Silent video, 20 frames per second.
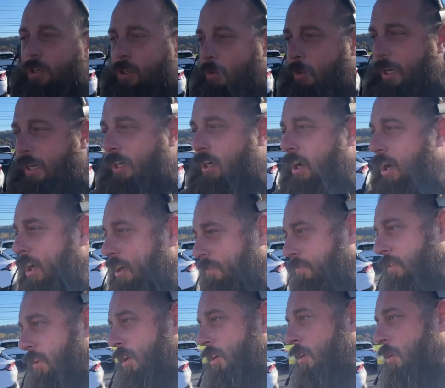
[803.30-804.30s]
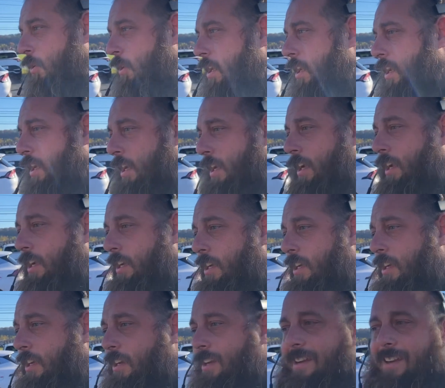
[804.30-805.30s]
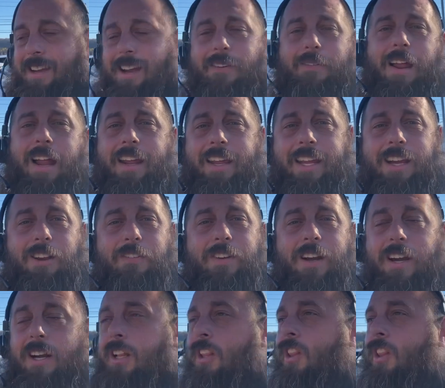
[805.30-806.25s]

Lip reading: quick offload, and I'm not here very